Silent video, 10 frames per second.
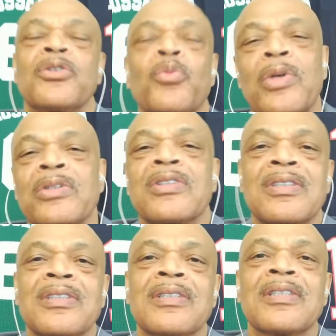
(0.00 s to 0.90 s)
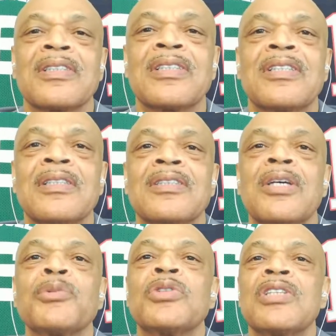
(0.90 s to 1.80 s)
well,
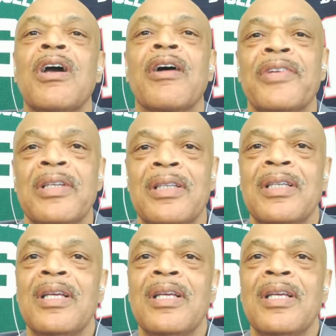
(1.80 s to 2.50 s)
WCRB,